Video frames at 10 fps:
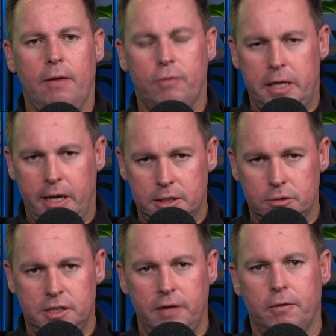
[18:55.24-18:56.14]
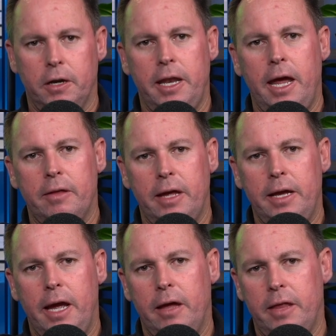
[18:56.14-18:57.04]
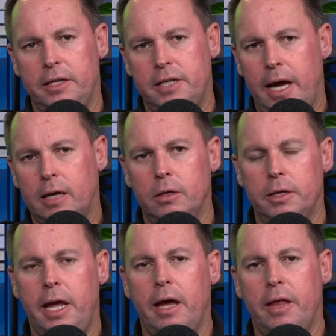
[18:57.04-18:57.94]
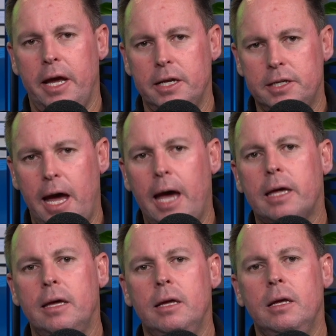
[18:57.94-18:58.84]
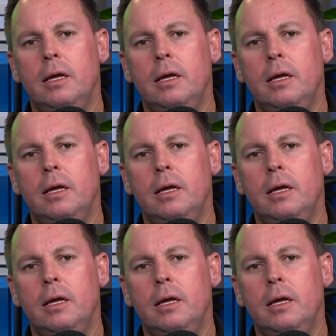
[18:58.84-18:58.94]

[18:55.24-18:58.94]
Every council's different in how they tackle and how they attack